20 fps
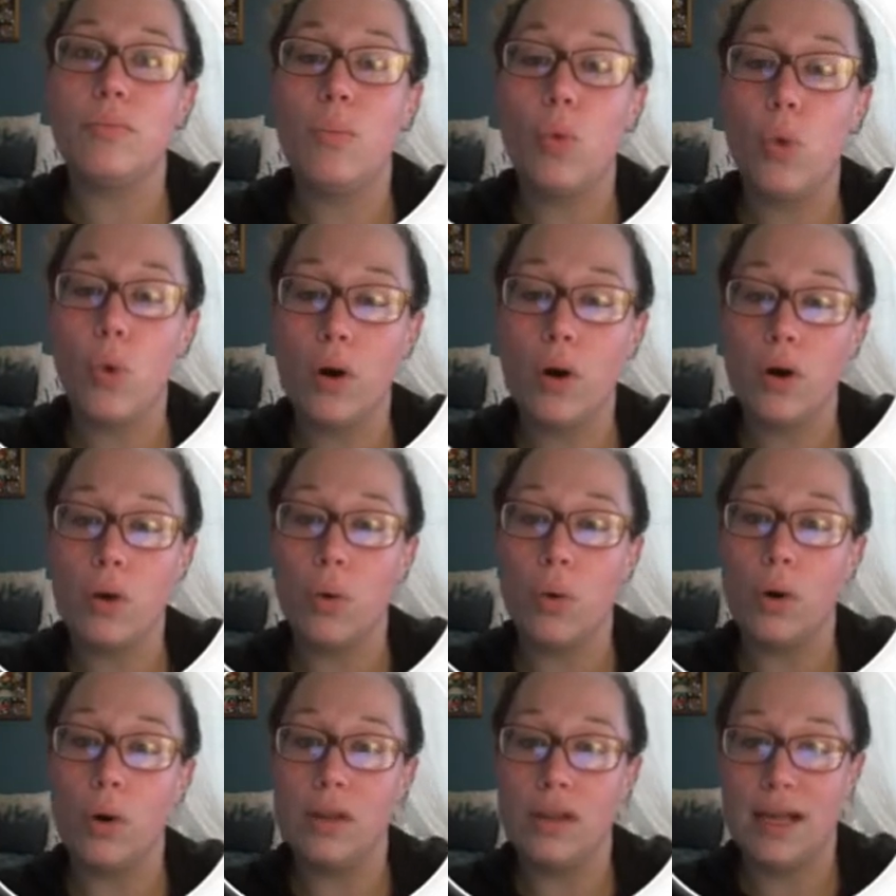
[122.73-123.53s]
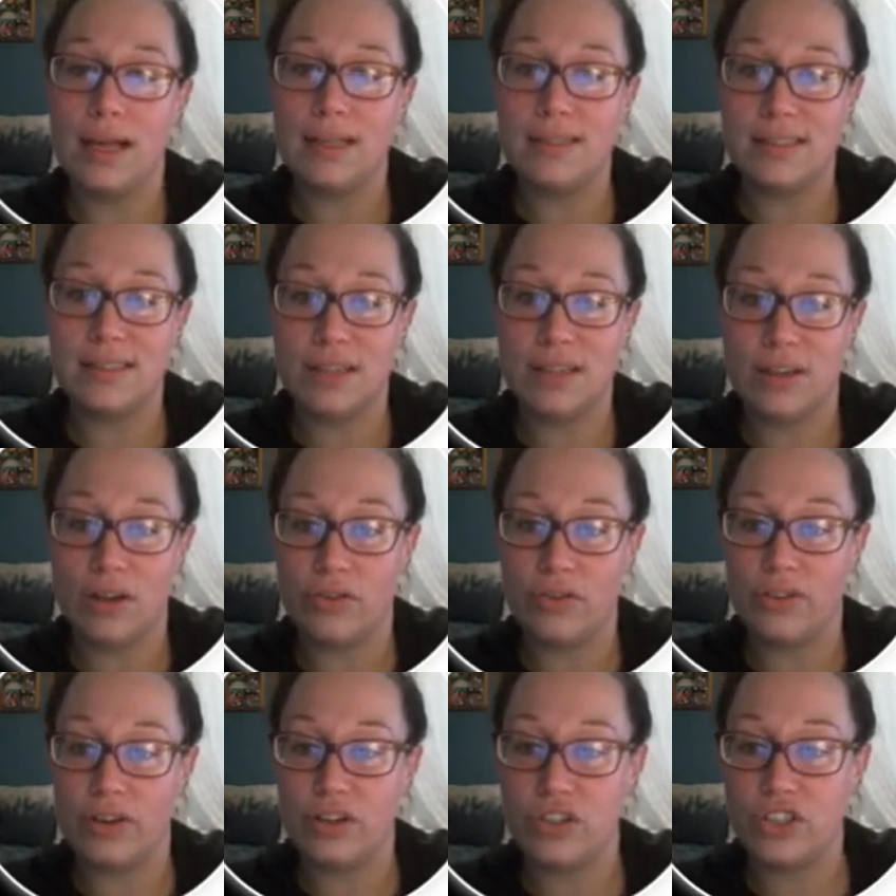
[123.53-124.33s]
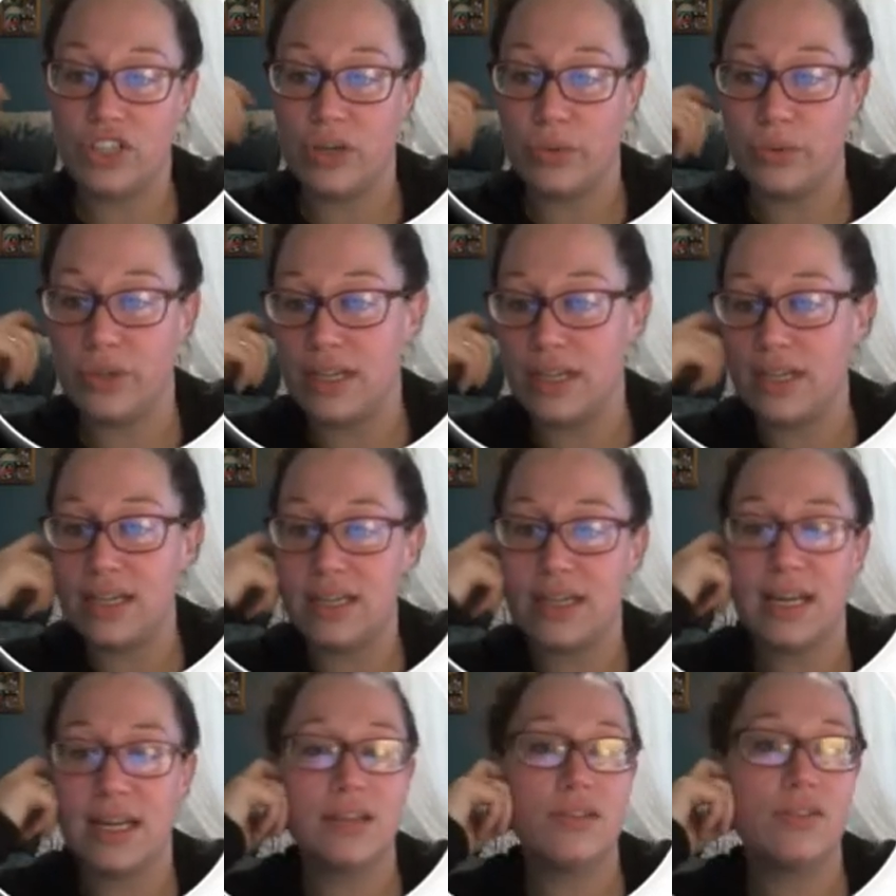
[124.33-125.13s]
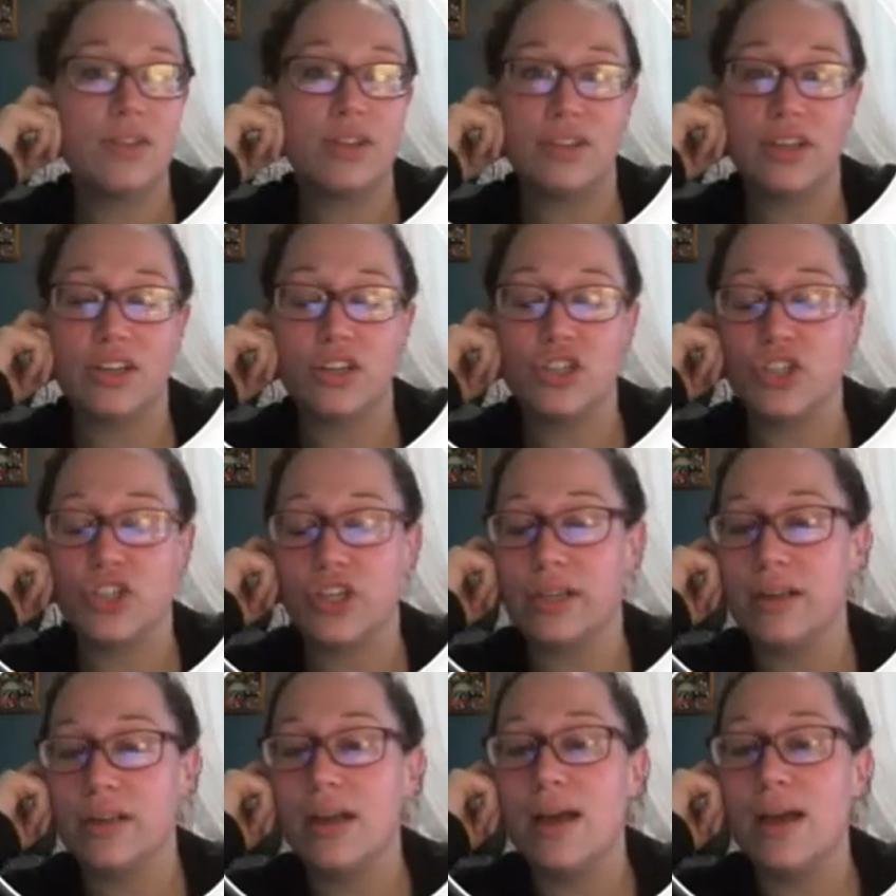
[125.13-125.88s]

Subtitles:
more or less than their fair share would indicate that they should.